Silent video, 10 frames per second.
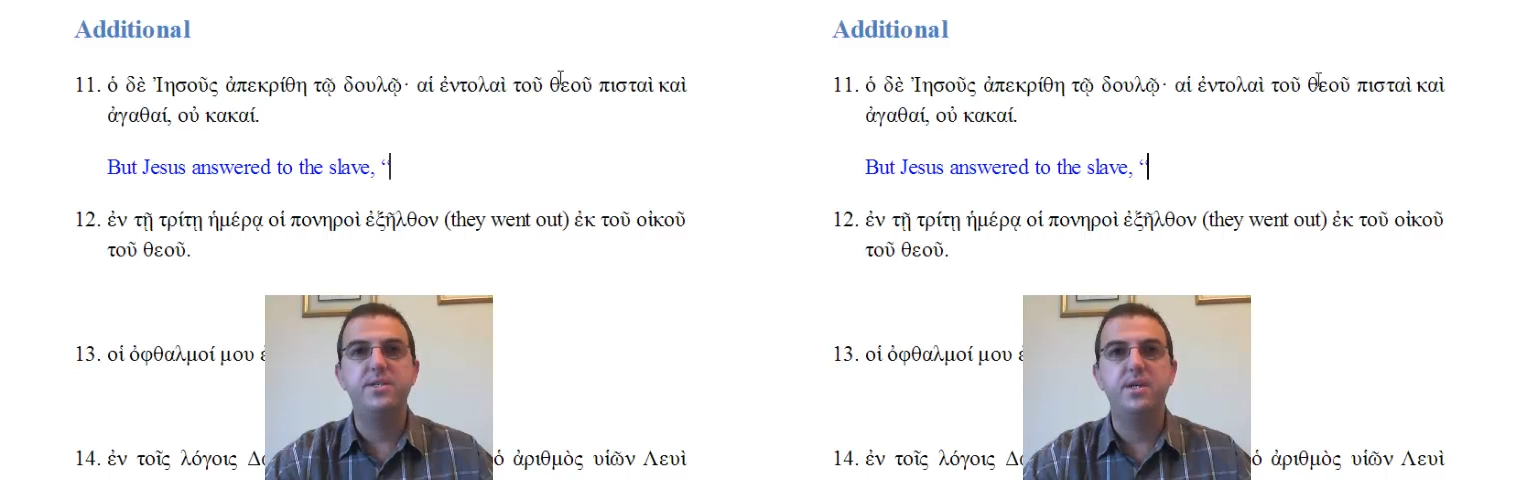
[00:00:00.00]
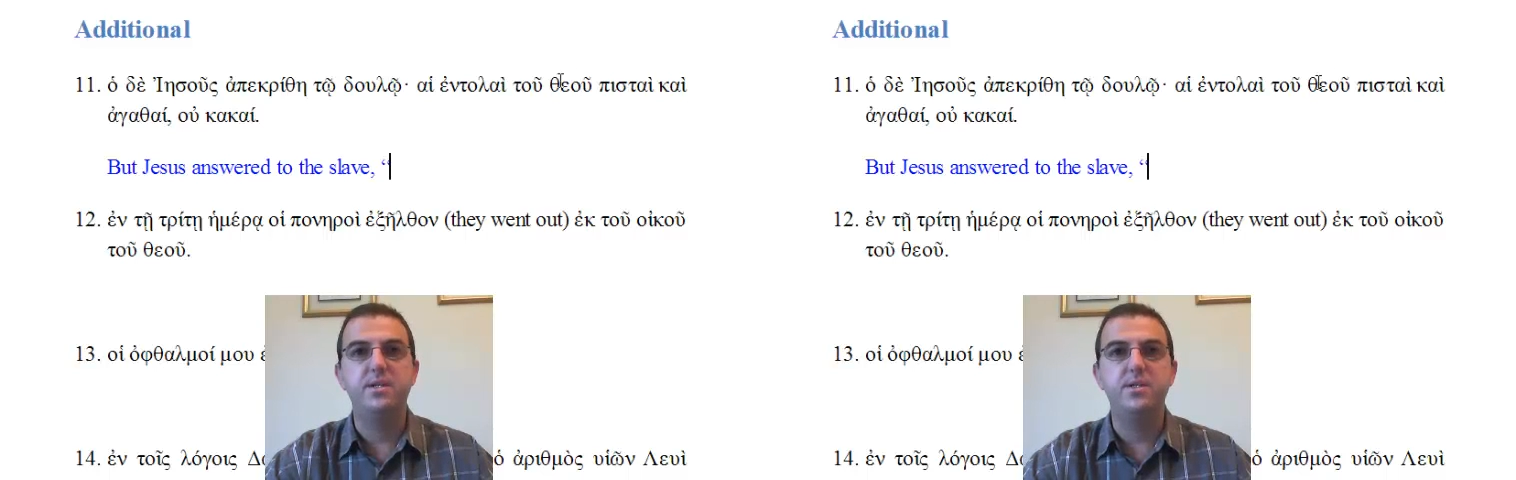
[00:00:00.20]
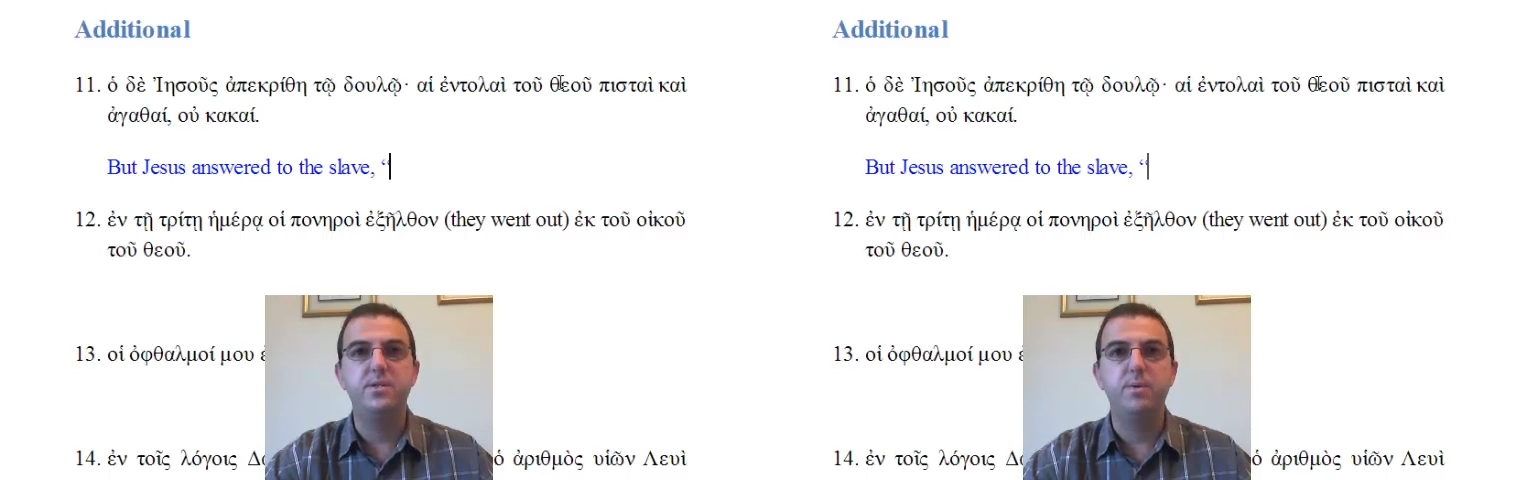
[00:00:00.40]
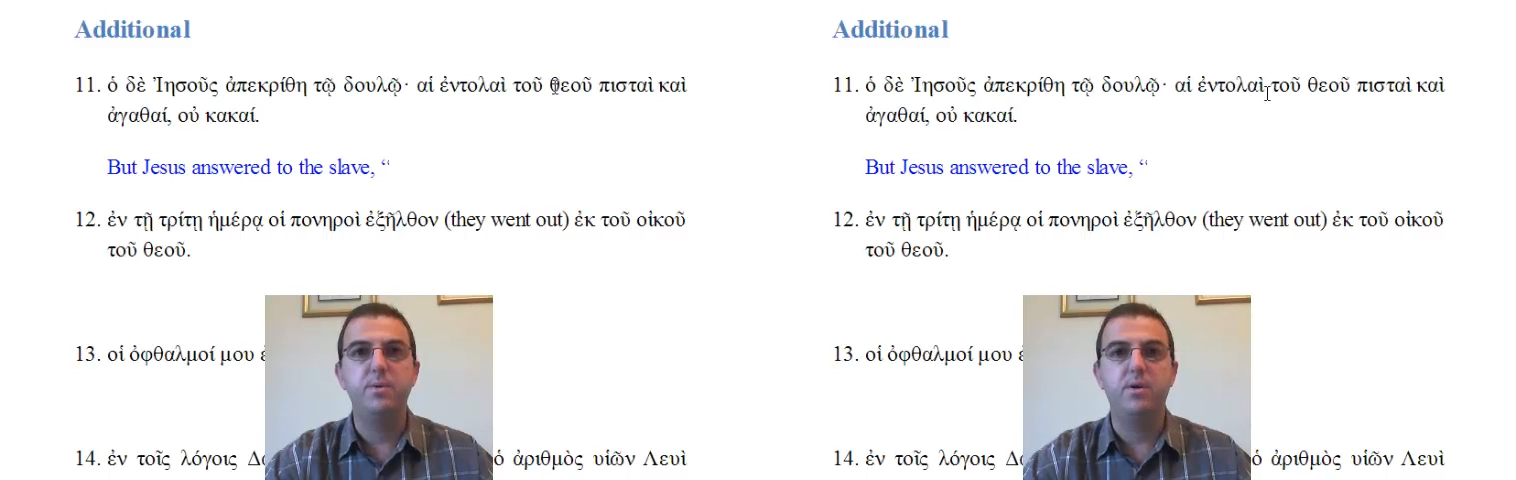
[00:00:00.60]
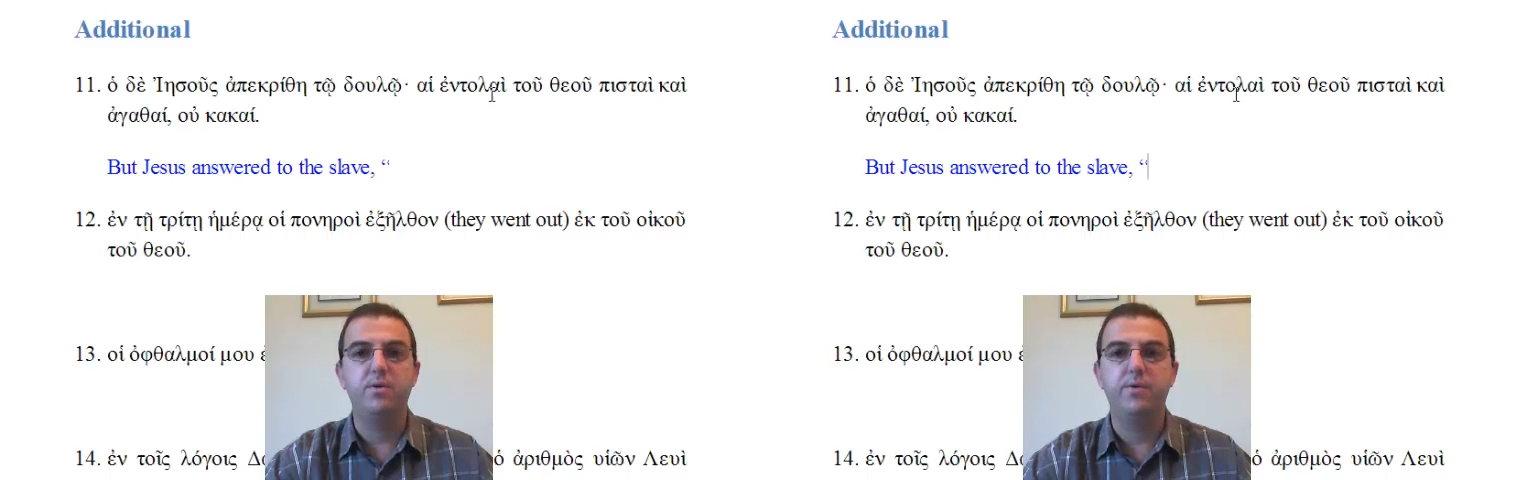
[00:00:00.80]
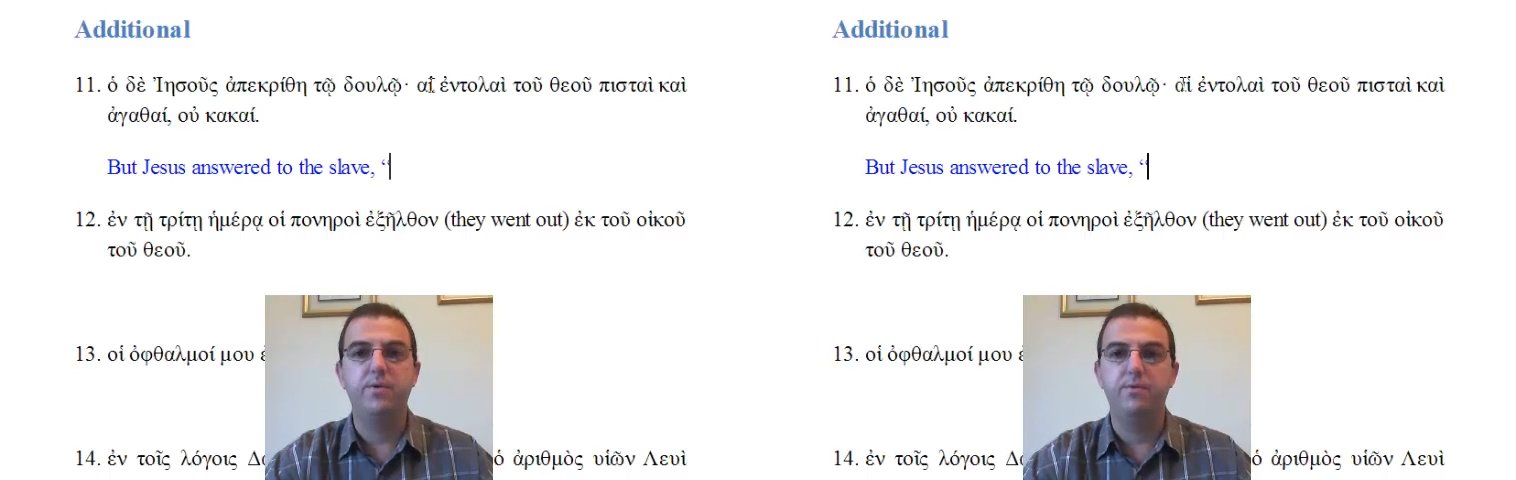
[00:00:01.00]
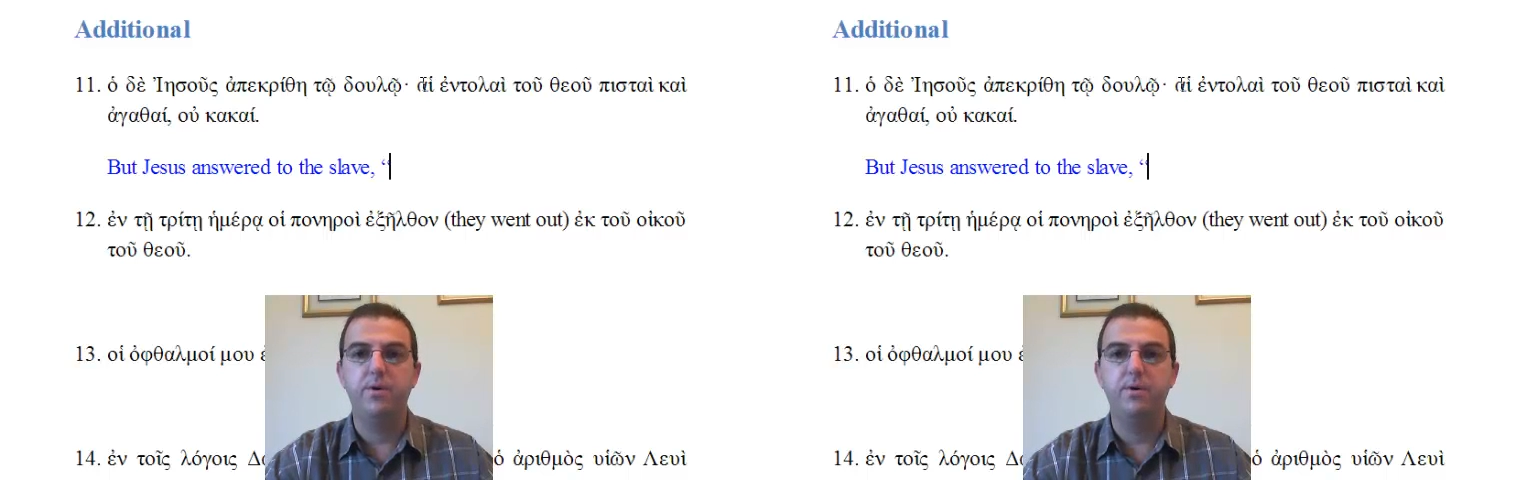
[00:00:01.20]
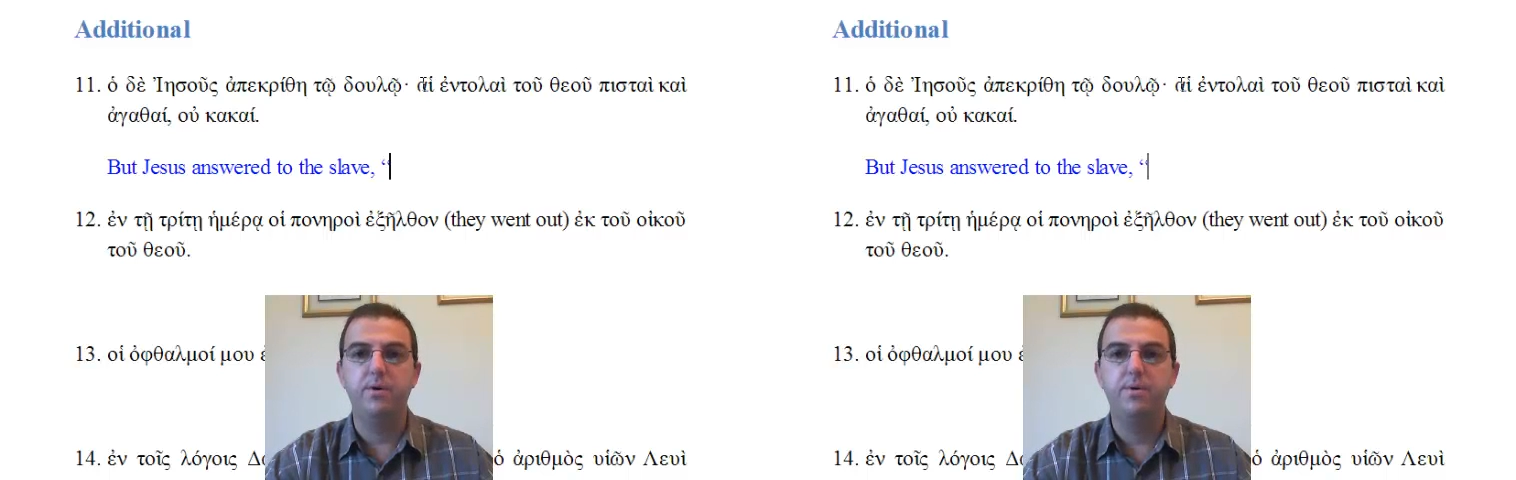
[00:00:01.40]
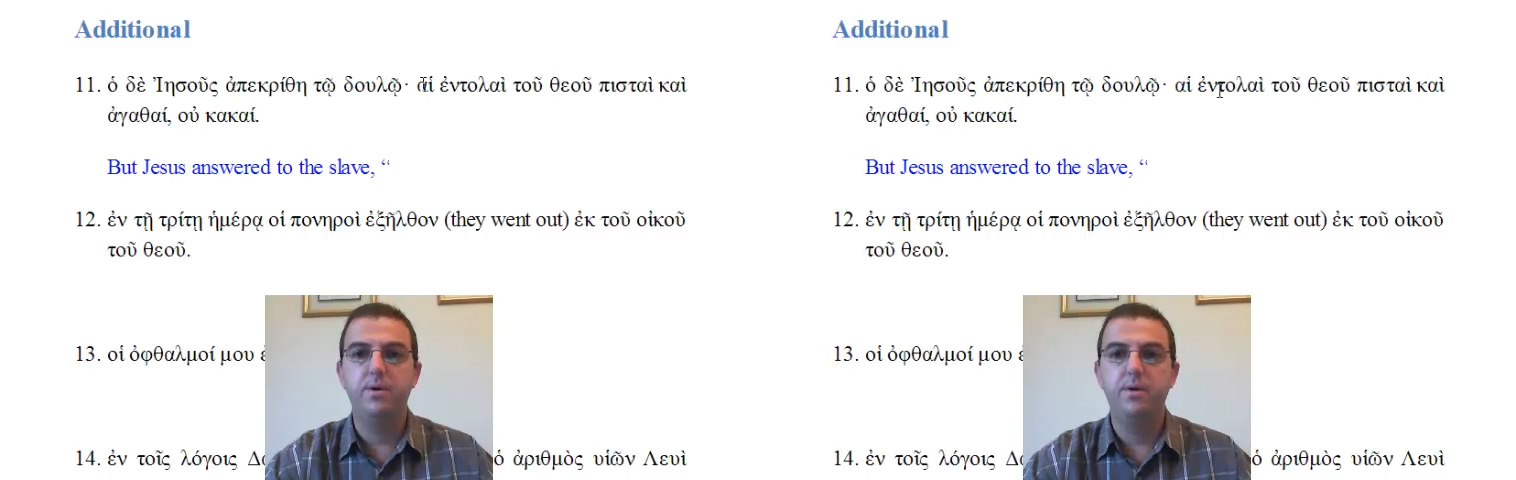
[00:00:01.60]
sentence, we would look for the verb.